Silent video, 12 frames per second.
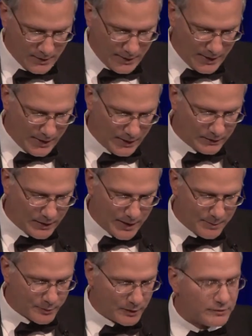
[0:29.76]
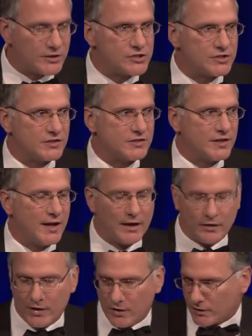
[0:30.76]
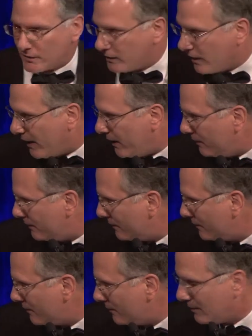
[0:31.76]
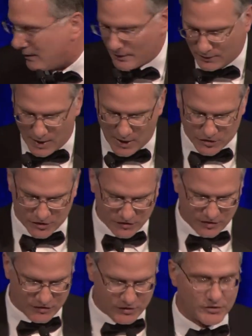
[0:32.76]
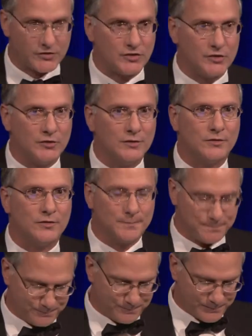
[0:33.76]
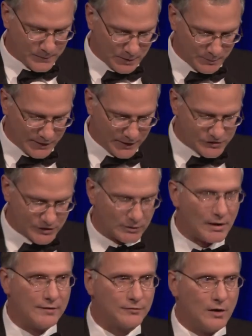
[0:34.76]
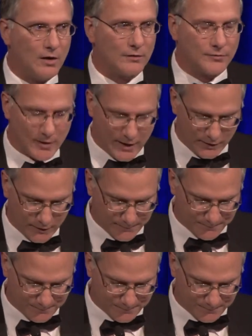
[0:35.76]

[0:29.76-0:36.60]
And I am privileged to stand here tonight, not just as your student, but as your lifelong friend.